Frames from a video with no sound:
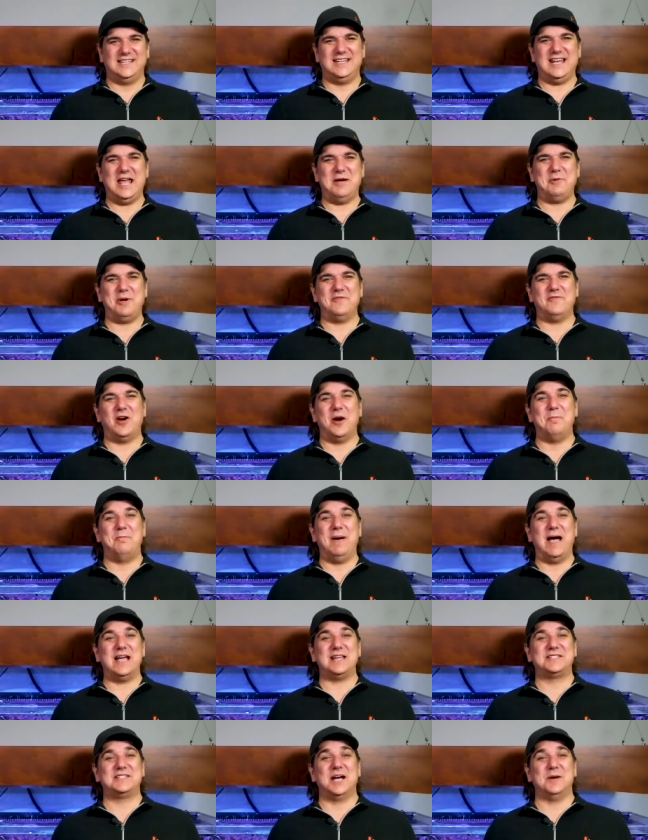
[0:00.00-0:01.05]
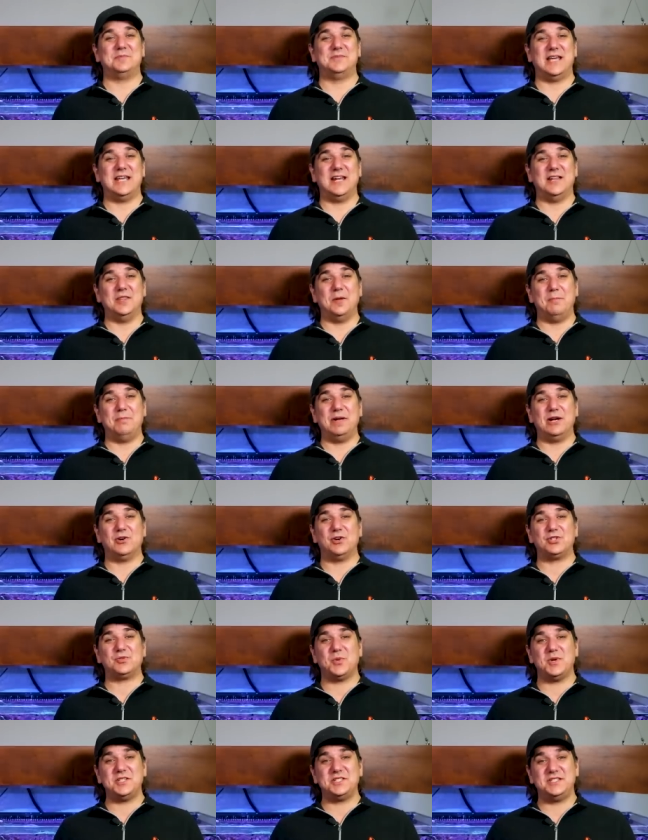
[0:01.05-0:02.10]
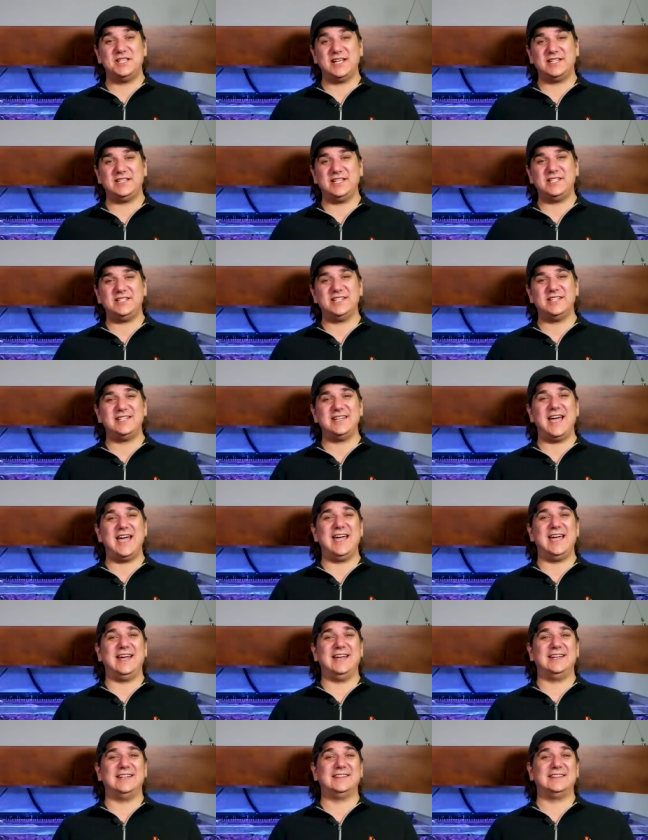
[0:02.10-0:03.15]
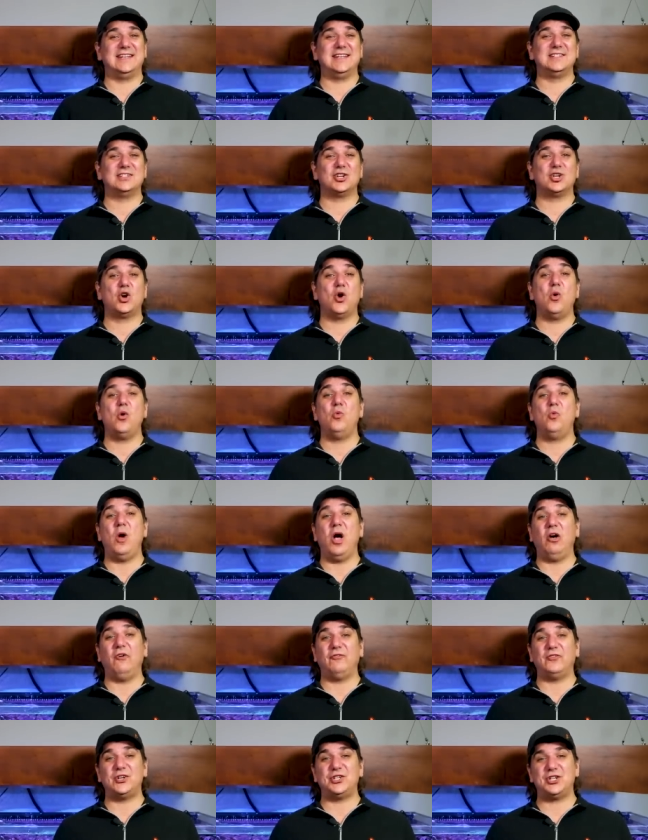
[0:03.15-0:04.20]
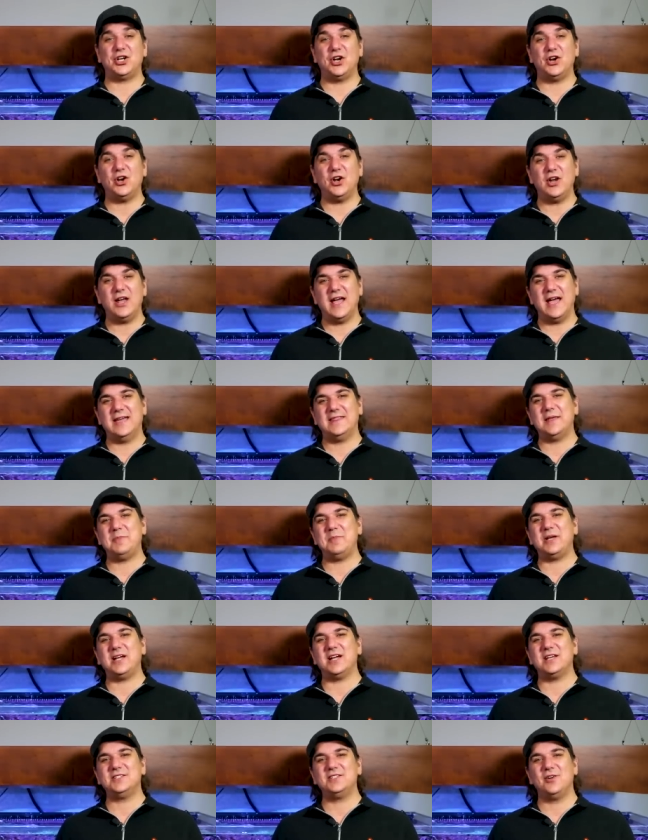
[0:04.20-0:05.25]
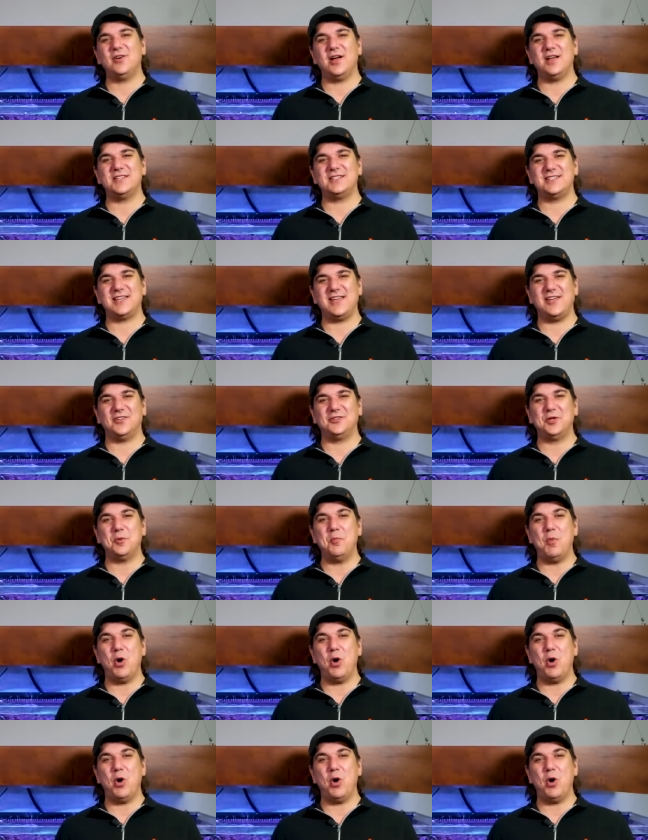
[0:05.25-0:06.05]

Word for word: Today we have our best update on the B R S one sixty today. Things are going well for sure, and then because they're on sale at the